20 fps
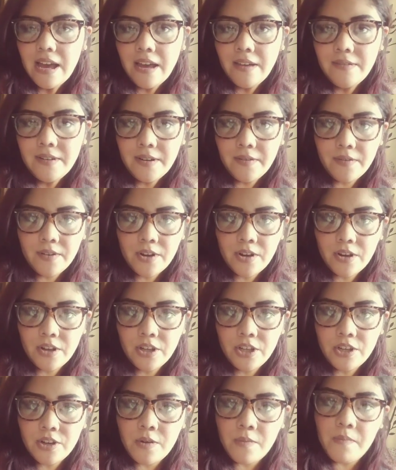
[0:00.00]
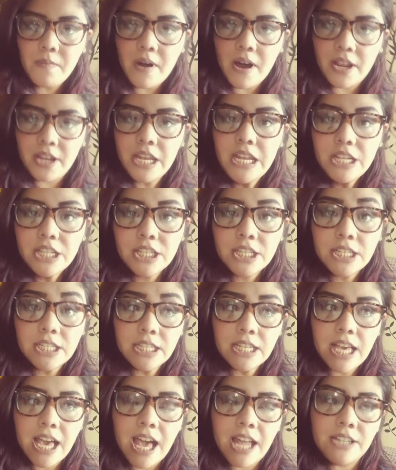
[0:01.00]
I've never, you know, bought it
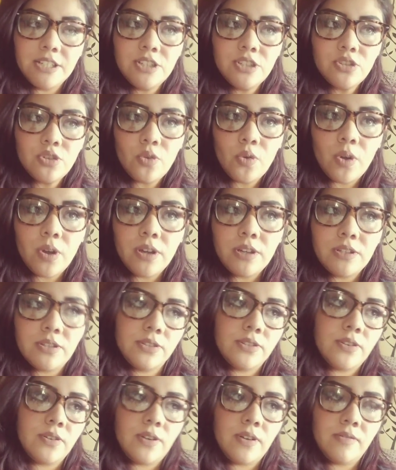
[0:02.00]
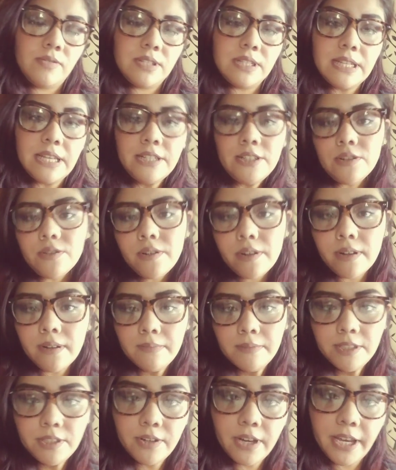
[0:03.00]
at a store. So I was like, screw it,
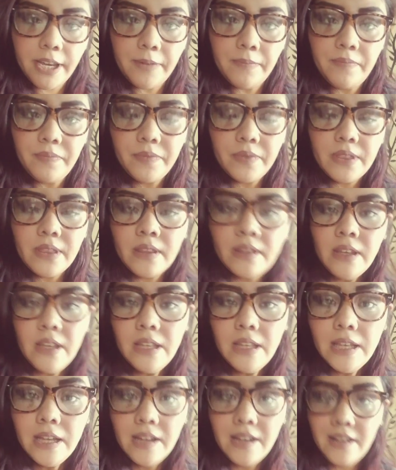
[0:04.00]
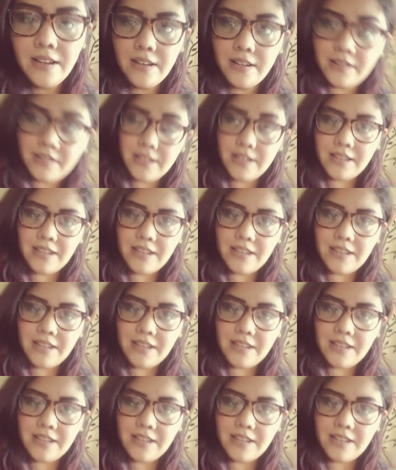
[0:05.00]
I'm gonna try it.